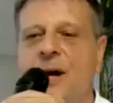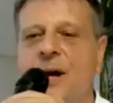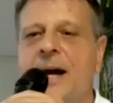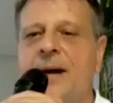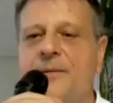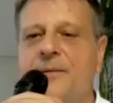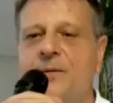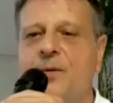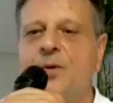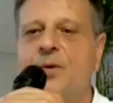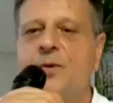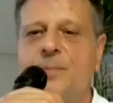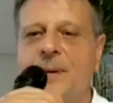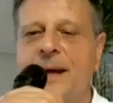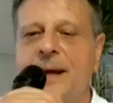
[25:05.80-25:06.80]
know, I wrote
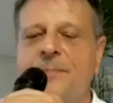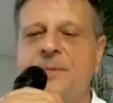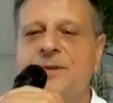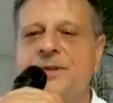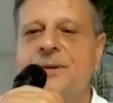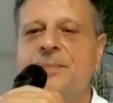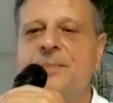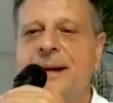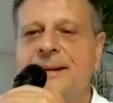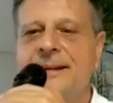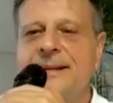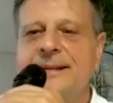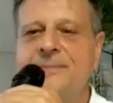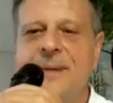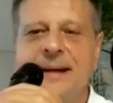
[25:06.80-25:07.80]
papers about this
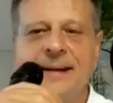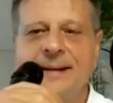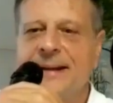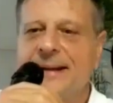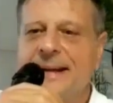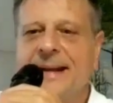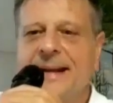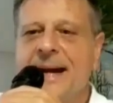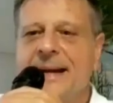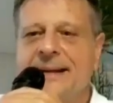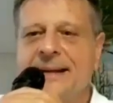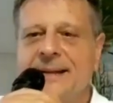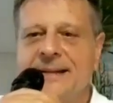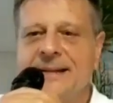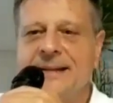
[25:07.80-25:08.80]
back in the late
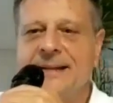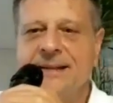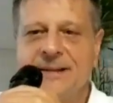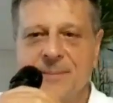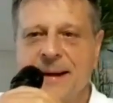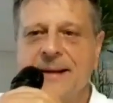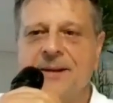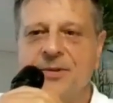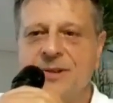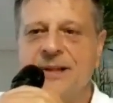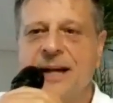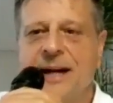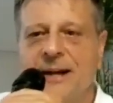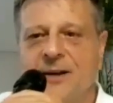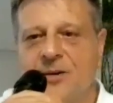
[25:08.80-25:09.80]
90s, the pentose
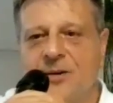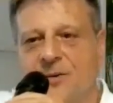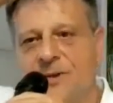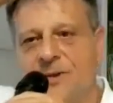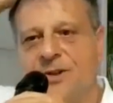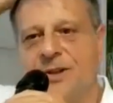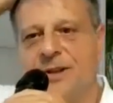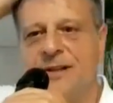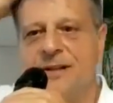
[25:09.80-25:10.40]
cycle, which